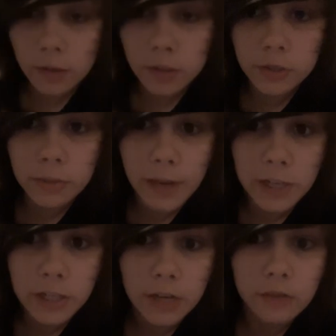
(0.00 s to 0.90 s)
you're new to my
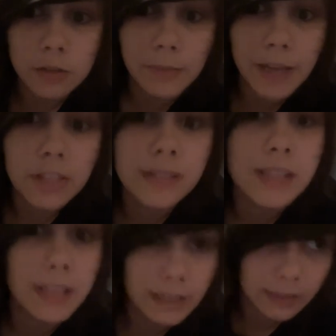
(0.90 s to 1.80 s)
channel, you may just
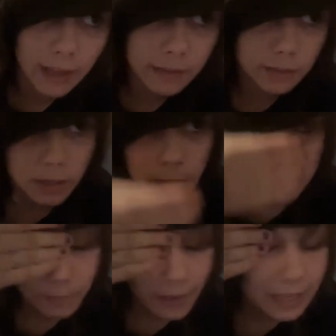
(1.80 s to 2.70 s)
think that
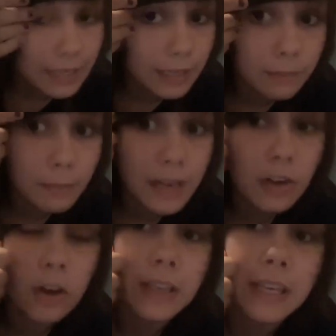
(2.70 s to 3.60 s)
my hair may
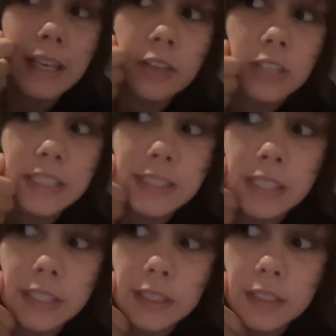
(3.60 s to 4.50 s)
not get
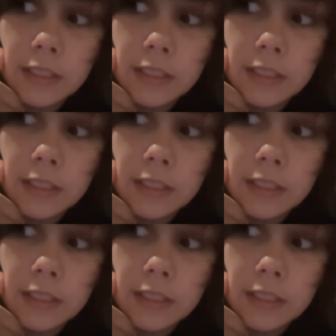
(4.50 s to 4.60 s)
greasy,